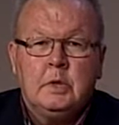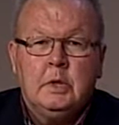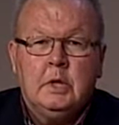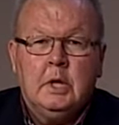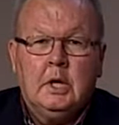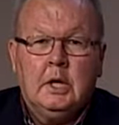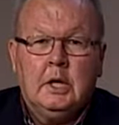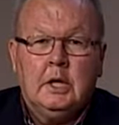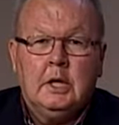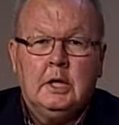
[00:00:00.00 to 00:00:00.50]

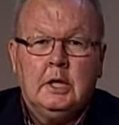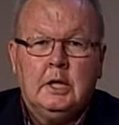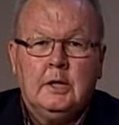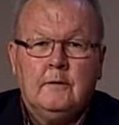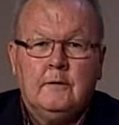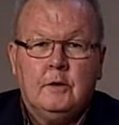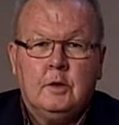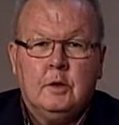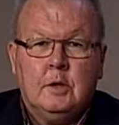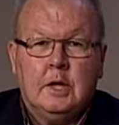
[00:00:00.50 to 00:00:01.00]
Uh,
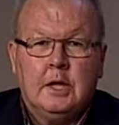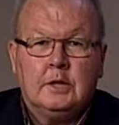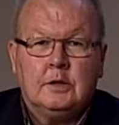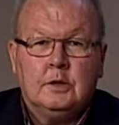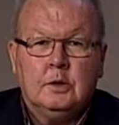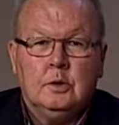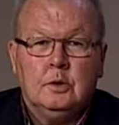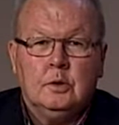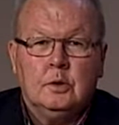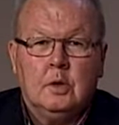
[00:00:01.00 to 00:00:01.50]
if you'd like
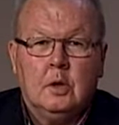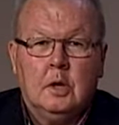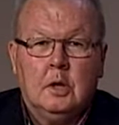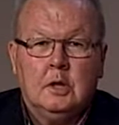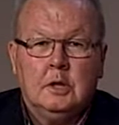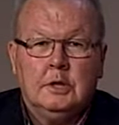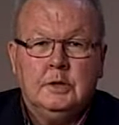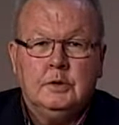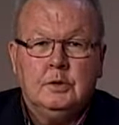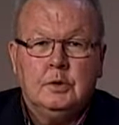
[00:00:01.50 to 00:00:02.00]
to
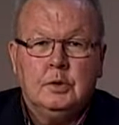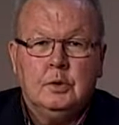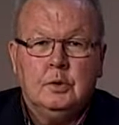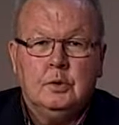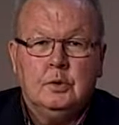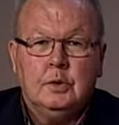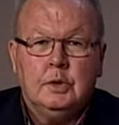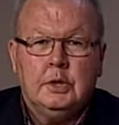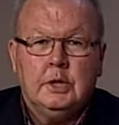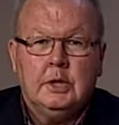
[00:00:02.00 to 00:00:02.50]
call
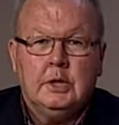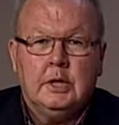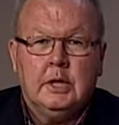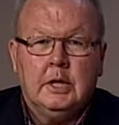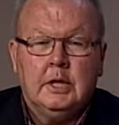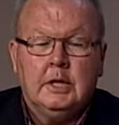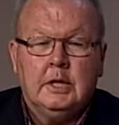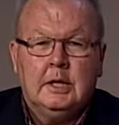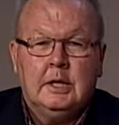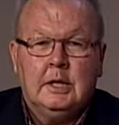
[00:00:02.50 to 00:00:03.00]
into the,
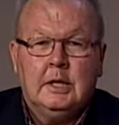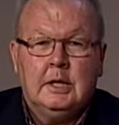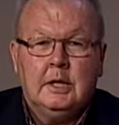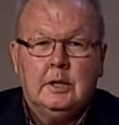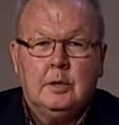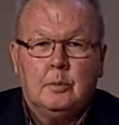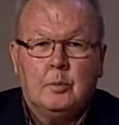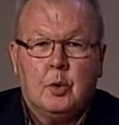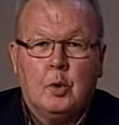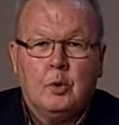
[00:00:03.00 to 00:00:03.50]
uh,
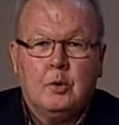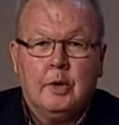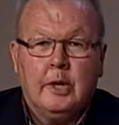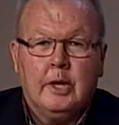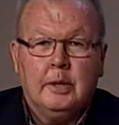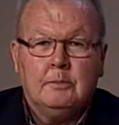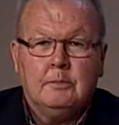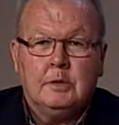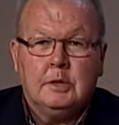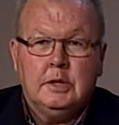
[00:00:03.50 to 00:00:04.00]
the
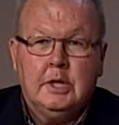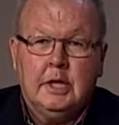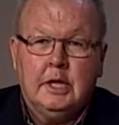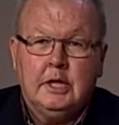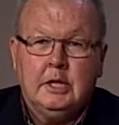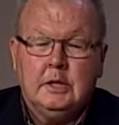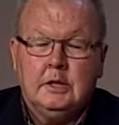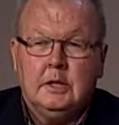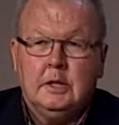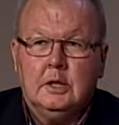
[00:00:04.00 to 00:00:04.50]
program
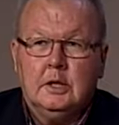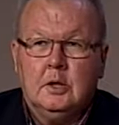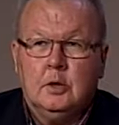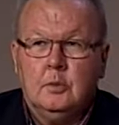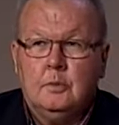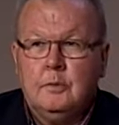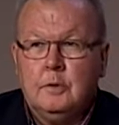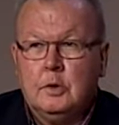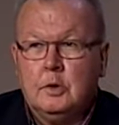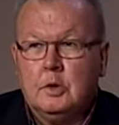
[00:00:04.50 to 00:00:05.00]
today, the
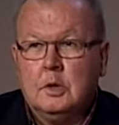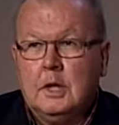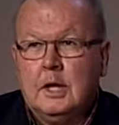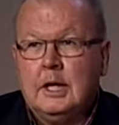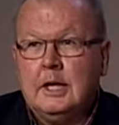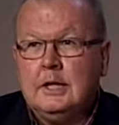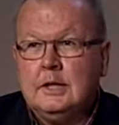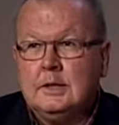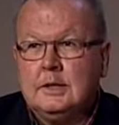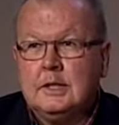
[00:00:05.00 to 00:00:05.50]
home viewer
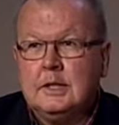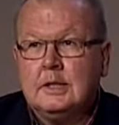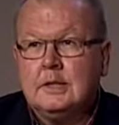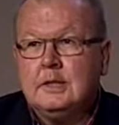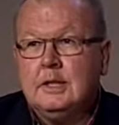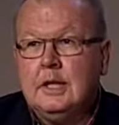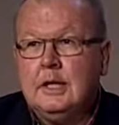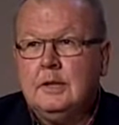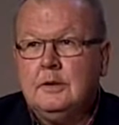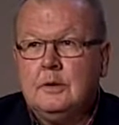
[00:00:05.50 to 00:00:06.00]
line is
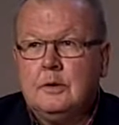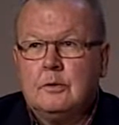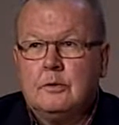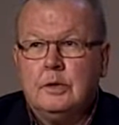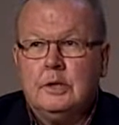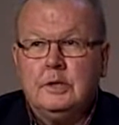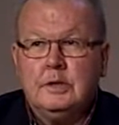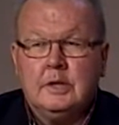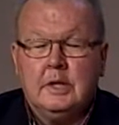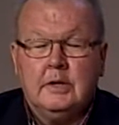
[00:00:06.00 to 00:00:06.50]
610
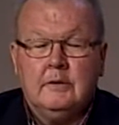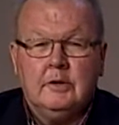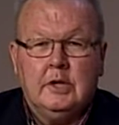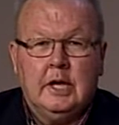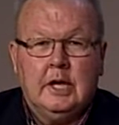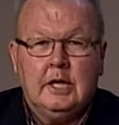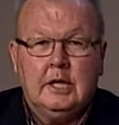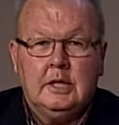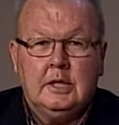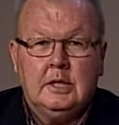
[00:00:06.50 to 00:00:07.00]

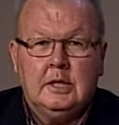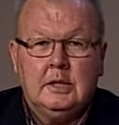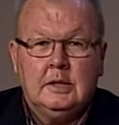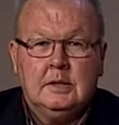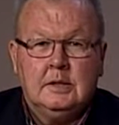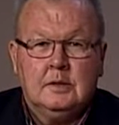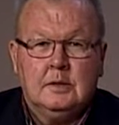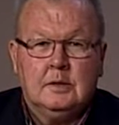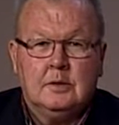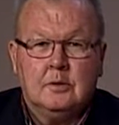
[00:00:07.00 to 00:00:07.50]
378
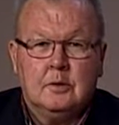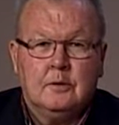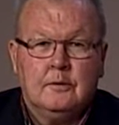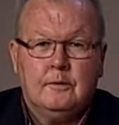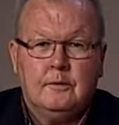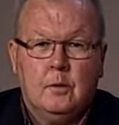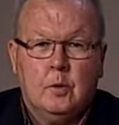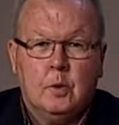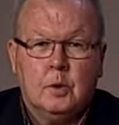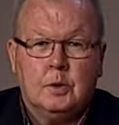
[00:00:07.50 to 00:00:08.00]

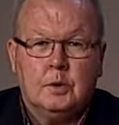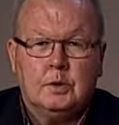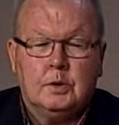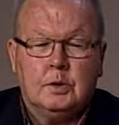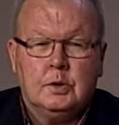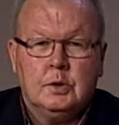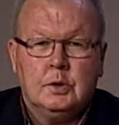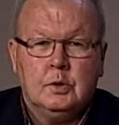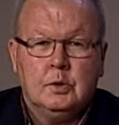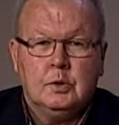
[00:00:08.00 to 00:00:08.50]

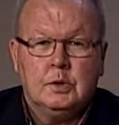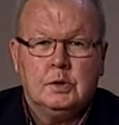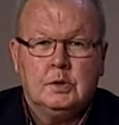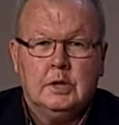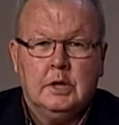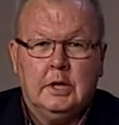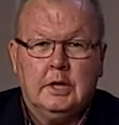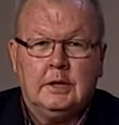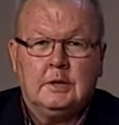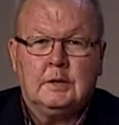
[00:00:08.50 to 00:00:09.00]

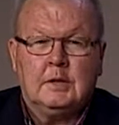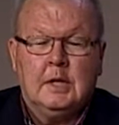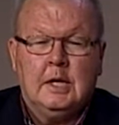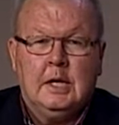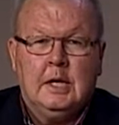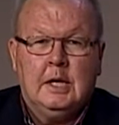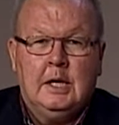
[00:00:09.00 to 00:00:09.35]
0426.